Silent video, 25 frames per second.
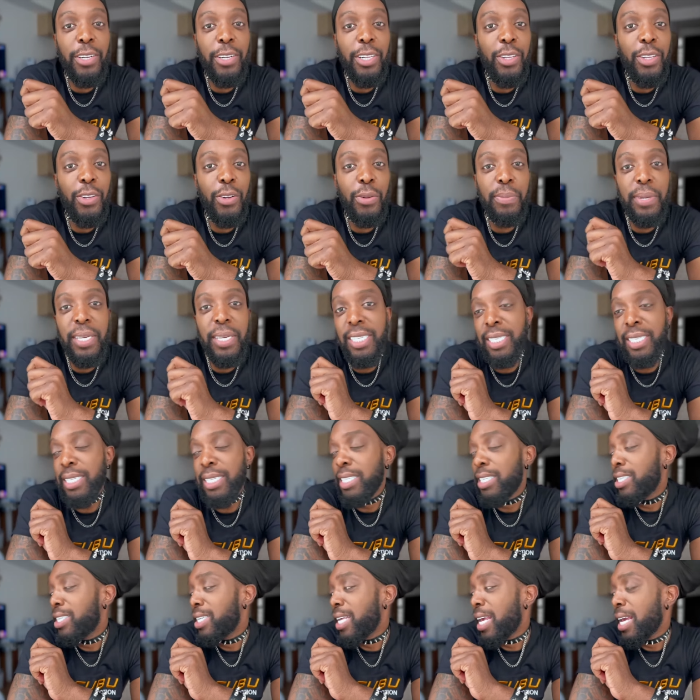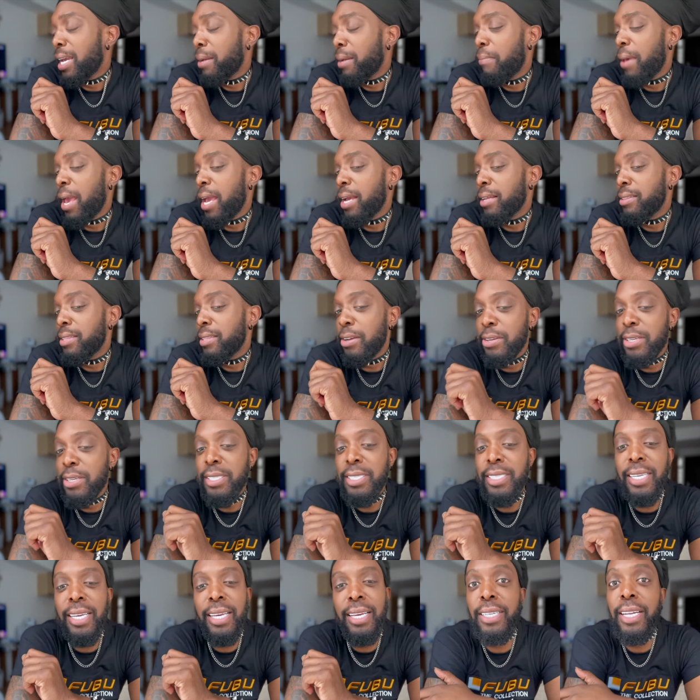a little bit just to check back there to
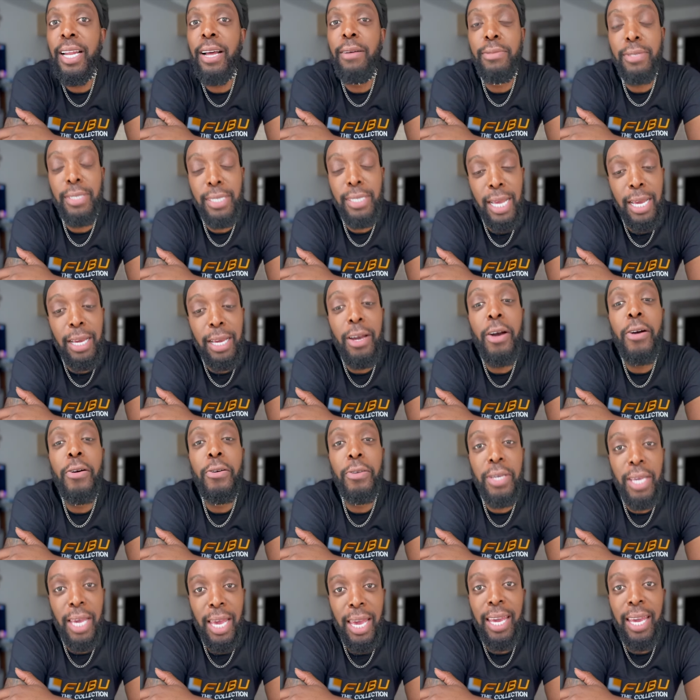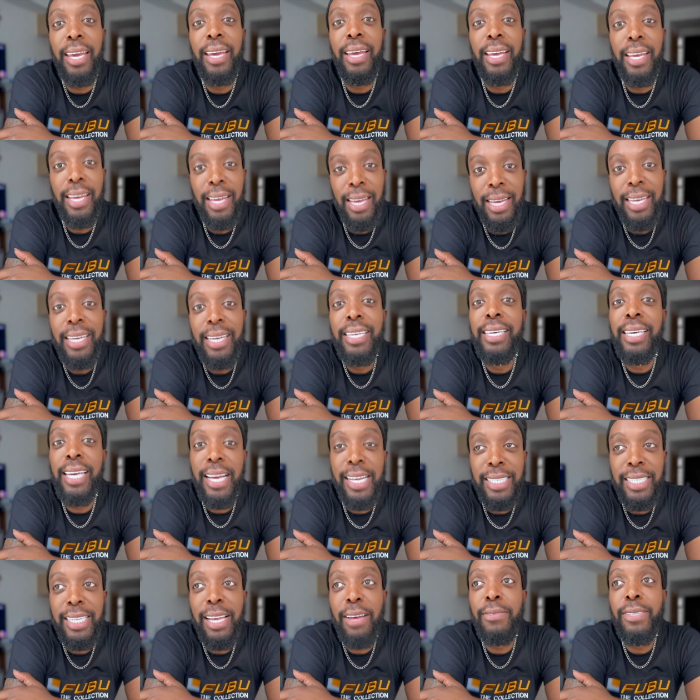see. And I was like, okay,
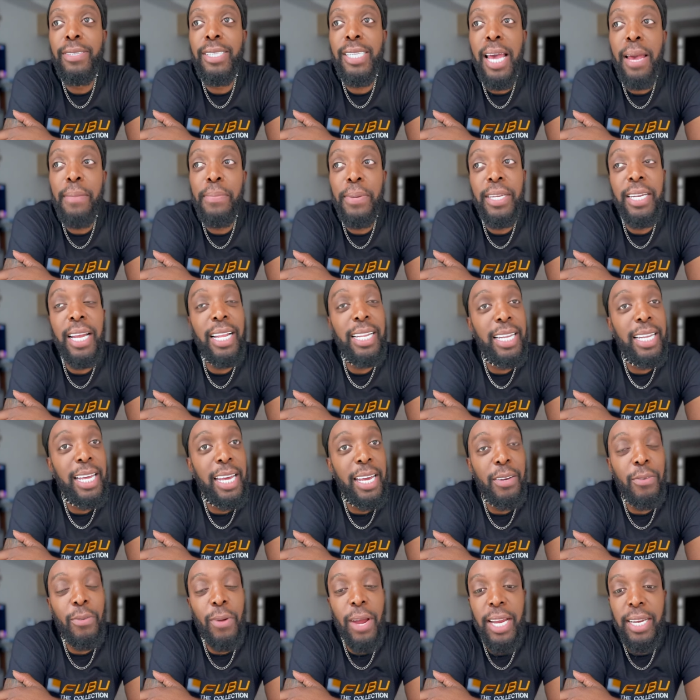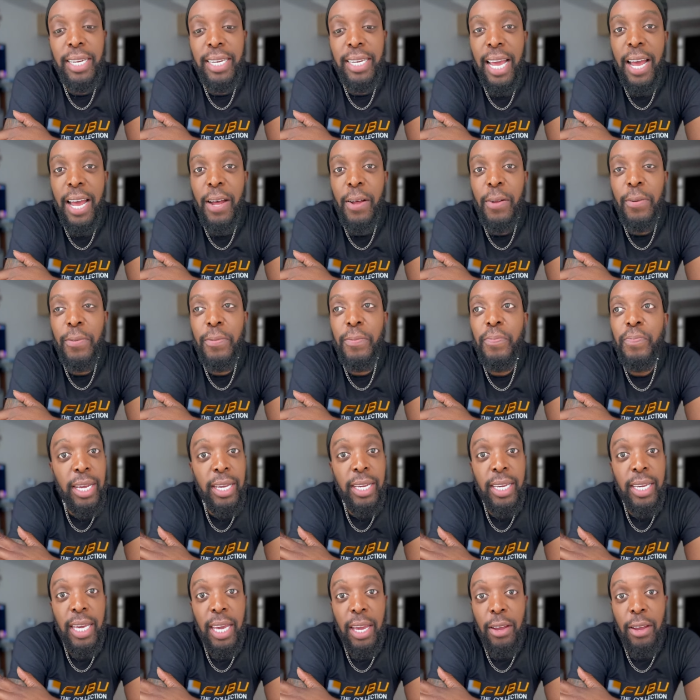yes, I was happy. And I laid right down
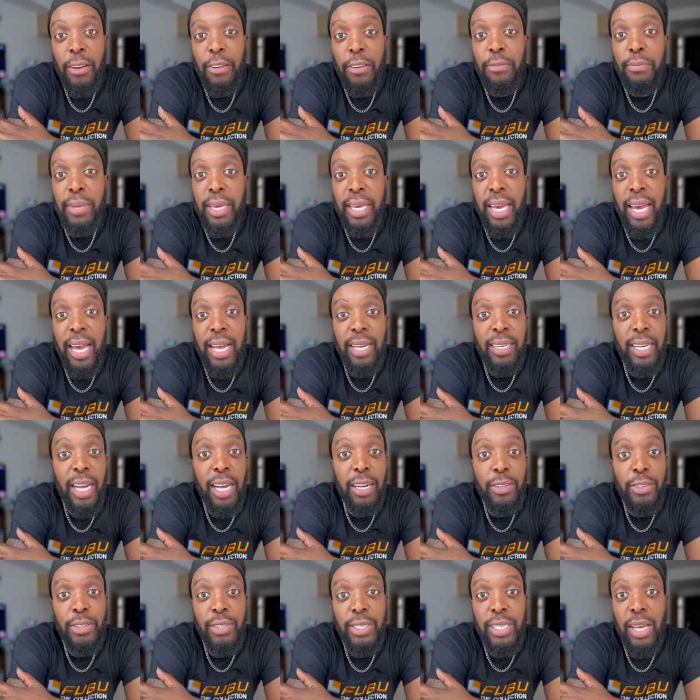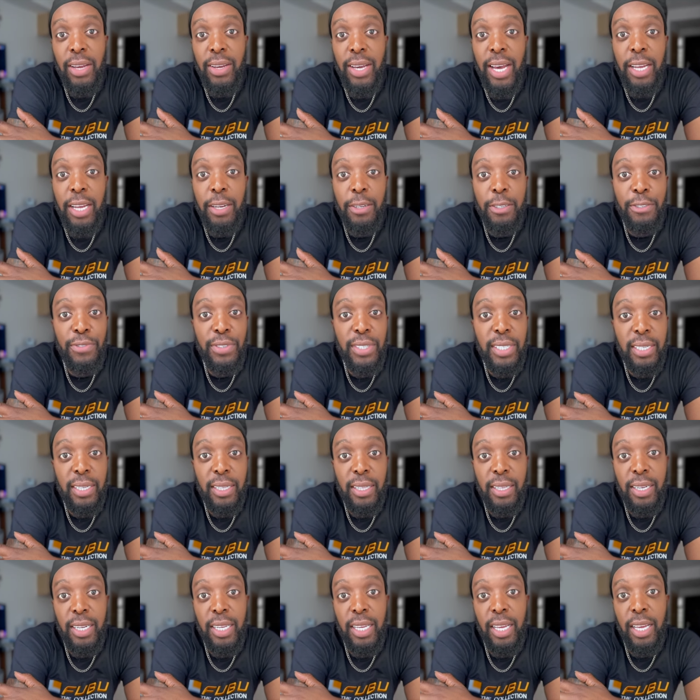care of me at Dr. Salgado's
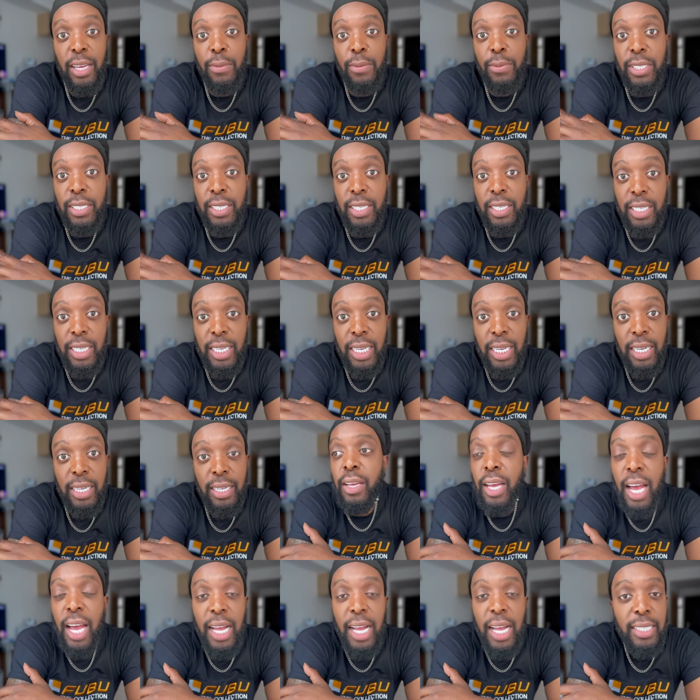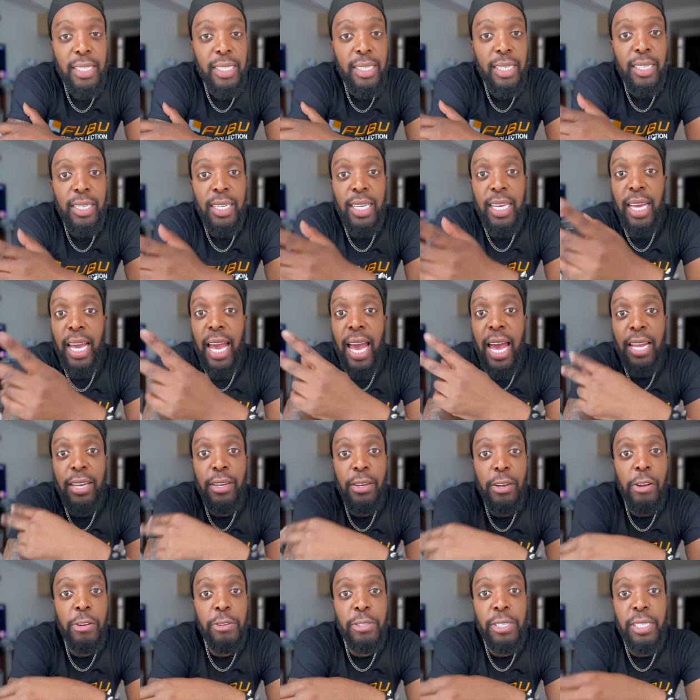facility. It was clean, constantly had
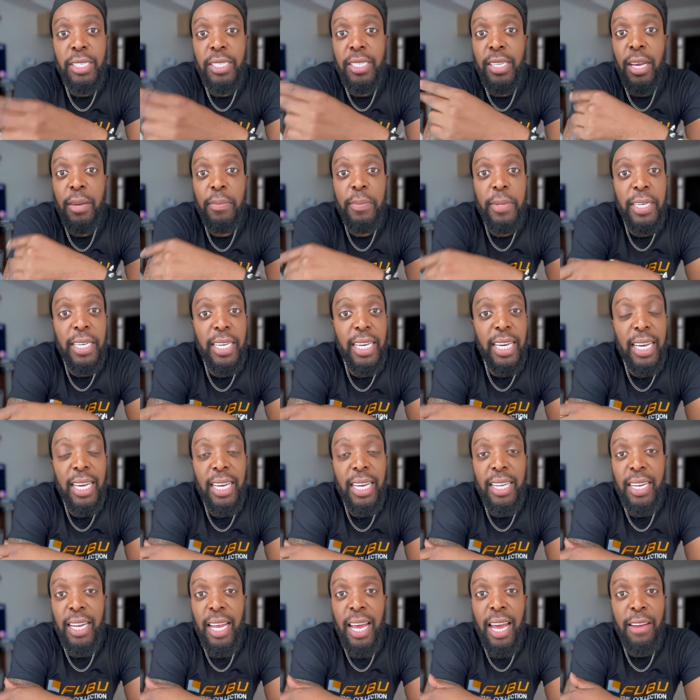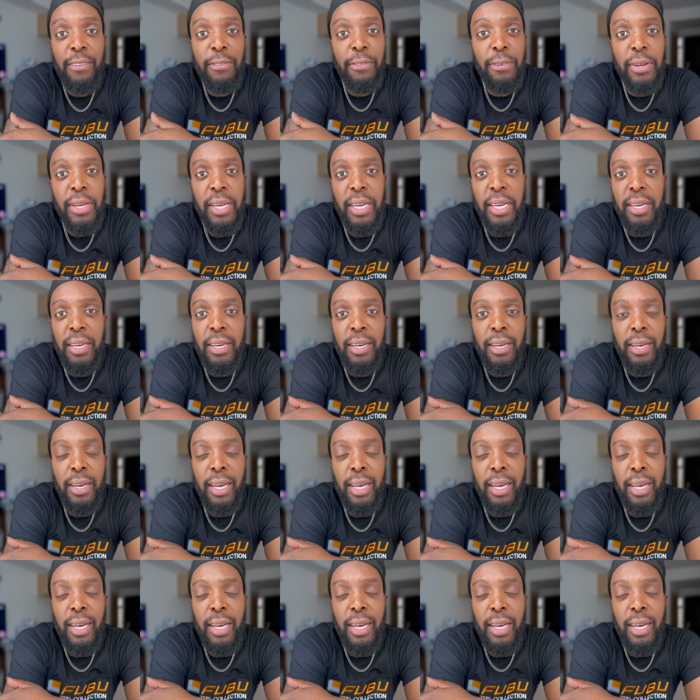nurses coming in every